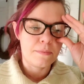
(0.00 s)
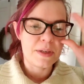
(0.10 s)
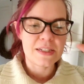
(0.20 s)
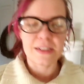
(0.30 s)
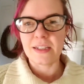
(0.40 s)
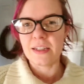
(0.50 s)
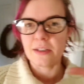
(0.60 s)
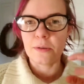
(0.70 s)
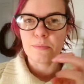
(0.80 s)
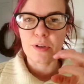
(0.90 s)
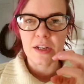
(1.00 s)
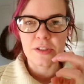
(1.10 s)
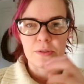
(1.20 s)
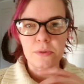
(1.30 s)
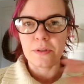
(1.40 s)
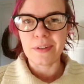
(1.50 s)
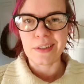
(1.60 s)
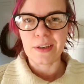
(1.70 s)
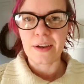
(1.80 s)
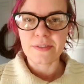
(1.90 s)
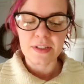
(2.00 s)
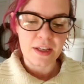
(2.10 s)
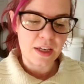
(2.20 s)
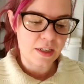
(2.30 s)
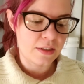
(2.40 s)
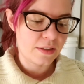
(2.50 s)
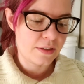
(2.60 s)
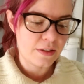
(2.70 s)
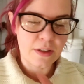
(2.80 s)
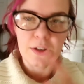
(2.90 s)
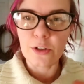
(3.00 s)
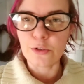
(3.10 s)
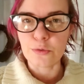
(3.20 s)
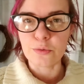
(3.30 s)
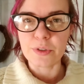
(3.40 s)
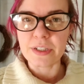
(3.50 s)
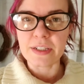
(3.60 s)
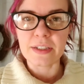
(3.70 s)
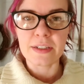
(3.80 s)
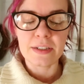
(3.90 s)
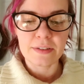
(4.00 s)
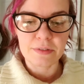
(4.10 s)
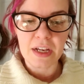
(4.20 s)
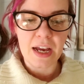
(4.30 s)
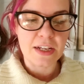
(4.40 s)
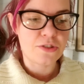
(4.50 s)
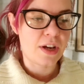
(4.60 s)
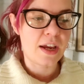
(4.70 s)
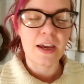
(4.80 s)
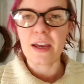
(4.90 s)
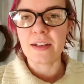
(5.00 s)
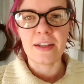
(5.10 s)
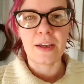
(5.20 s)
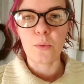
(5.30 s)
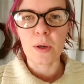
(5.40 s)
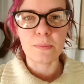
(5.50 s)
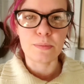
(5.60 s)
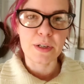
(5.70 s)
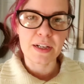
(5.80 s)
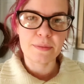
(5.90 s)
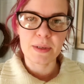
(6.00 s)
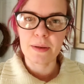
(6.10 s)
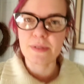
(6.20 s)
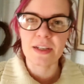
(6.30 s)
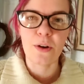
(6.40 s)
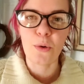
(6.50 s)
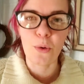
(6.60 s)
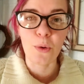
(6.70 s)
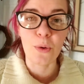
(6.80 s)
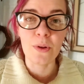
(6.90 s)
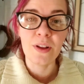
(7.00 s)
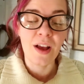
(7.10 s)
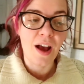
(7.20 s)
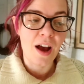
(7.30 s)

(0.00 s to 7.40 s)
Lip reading: basically the compressed soil that you have to like rehydrate, and like one brick becomes like a whole